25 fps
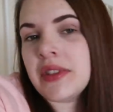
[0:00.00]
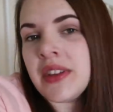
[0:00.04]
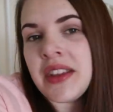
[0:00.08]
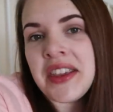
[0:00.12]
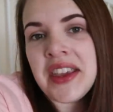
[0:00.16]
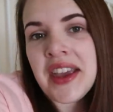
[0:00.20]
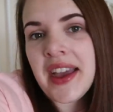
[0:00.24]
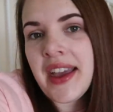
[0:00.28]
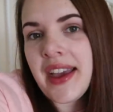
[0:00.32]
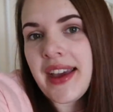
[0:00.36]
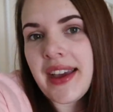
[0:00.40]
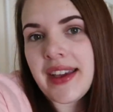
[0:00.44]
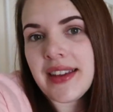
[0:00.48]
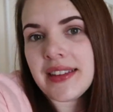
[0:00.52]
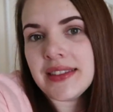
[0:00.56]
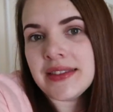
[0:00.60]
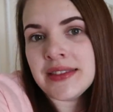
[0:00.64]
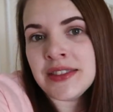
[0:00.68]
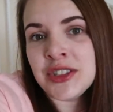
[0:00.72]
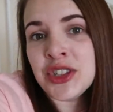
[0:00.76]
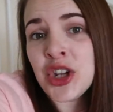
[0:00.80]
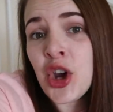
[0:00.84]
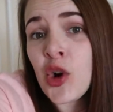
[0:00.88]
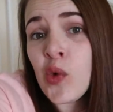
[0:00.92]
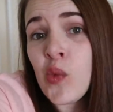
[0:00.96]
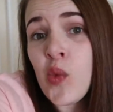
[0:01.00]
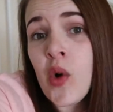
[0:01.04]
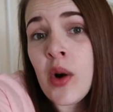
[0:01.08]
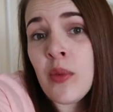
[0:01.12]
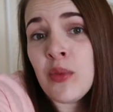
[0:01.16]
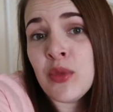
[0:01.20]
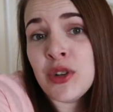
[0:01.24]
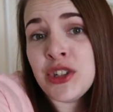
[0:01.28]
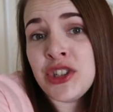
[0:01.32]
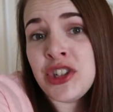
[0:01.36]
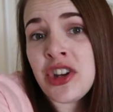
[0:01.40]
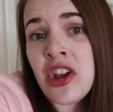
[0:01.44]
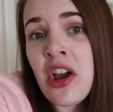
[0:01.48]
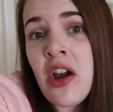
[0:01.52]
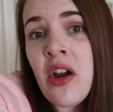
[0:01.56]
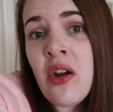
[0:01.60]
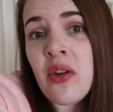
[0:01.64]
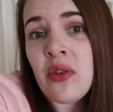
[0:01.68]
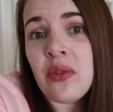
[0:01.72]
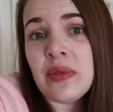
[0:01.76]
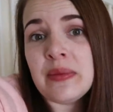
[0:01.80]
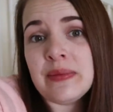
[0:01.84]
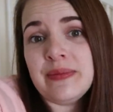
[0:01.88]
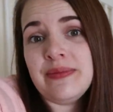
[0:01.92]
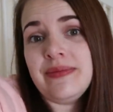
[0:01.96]
yeah, no one would
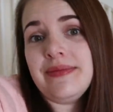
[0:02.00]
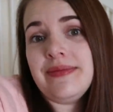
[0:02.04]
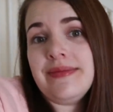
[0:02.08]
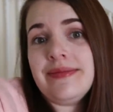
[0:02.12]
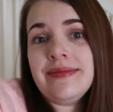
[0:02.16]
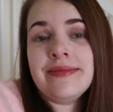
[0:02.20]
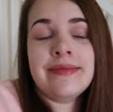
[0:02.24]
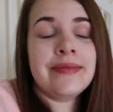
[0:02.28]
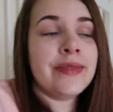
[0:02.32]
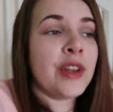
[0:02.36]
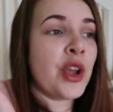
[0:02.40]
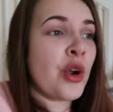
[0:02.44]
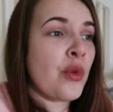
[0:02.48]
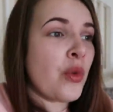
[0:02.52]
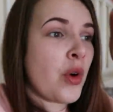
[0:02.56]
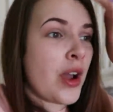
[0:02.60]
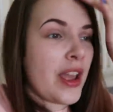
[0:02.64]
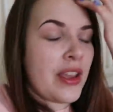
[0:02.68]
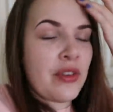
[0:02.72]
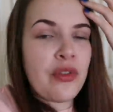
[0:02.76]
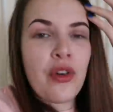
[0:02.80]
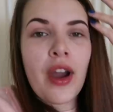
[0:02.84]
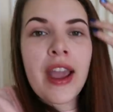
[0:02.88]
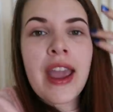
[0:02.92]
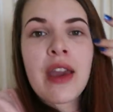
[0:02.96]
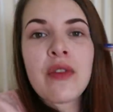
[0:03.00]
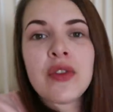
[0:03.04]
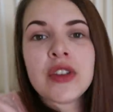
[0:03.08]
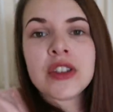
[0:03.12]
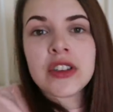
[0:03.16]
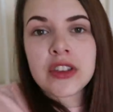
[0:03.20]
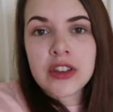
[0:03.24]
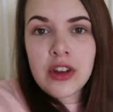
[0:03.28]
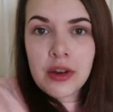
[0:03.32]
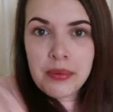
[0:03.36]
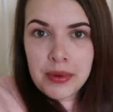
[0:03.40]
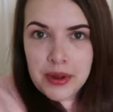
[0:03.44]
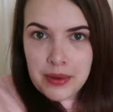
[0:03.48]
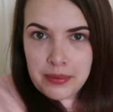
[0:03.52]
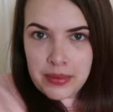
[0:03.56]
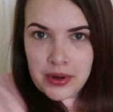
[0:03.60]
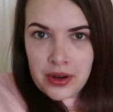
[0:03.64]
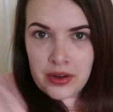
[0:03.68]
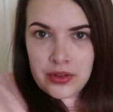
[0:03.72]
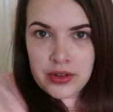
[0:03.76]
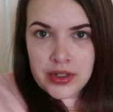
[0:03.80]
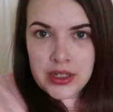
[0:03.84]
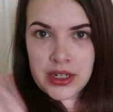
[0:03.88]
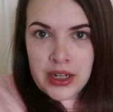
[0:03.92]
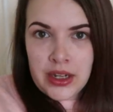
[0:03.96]
know? No, if I ever stop
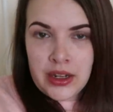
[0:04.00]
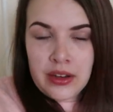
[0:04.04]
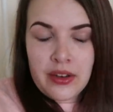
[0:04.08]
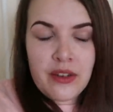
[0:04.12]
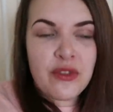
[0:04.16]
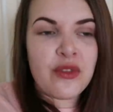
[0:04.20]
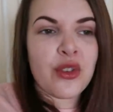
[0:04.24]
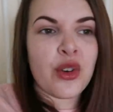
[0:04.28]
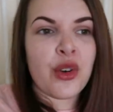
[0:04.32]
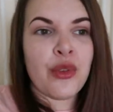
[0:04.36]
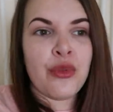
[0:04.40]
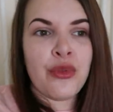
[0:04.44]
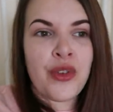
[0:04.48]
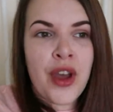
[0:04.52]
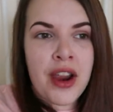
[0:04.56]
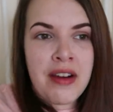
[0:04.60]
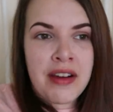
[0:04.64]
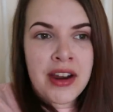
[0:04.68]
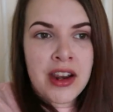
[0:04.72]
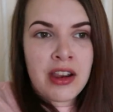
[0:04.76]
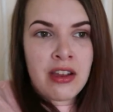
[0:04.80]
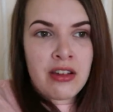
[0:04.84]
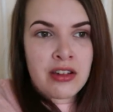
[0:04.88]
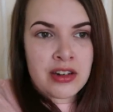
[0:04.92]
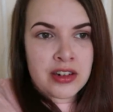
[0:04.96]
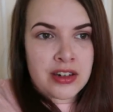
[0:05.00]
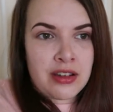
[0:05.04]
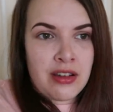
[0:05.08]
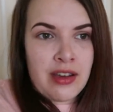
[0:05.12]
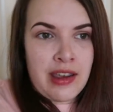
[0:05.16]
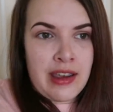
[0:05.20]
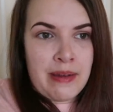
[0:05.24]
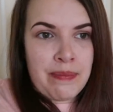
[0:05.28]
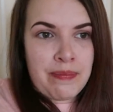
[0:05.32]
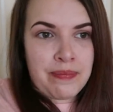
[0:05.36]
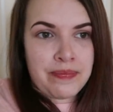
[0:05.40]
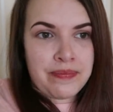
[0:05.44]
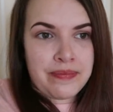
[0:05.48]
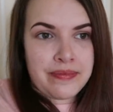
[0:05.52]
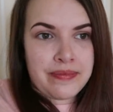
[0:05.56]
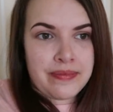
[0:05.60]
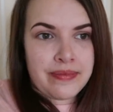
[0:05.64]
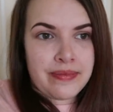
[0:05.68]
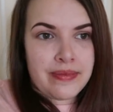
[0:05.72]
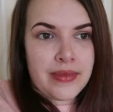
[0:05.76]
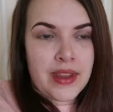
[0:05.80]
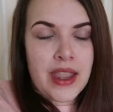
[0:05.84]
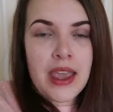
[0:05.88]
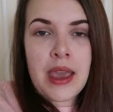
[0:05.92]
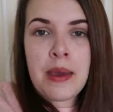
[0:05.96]
uploading for a very long time,
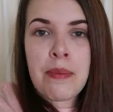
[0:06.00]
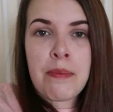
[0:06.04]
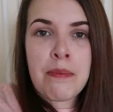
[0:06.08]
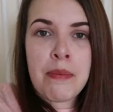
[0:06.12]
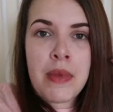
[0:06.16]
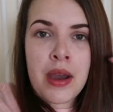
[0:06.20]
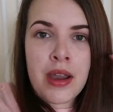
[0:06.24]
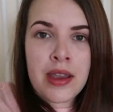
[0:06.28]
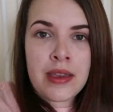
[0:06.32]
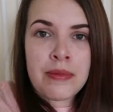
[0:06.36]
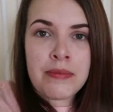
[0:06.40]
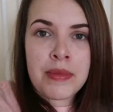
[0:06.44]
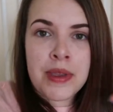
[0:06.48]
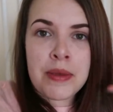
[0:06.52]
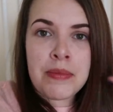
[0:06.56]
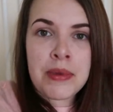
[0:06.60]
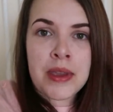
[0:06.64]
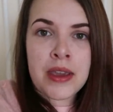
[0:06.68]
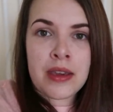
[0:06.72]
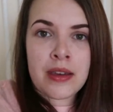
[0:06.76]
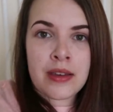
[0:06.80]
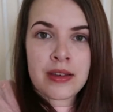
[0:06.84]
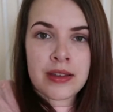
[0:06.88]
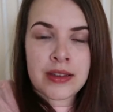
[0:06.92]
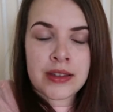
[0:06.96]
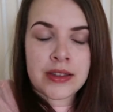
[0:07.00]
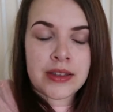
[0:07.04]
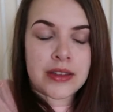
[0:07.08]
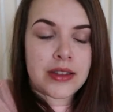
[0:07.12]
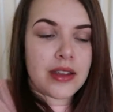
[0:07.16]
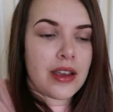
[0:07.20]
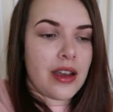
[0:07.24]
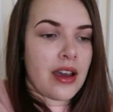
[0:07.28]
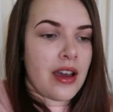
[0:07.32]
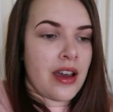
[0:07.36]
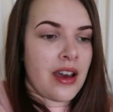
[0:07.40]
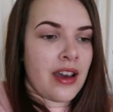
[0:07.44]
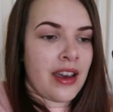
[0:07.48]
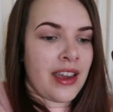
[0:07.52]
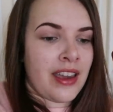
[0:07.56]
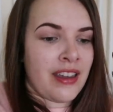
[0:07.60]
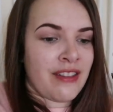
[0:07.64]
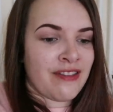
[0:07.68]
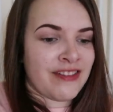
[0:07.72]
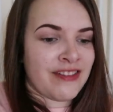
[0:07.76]
it might be because I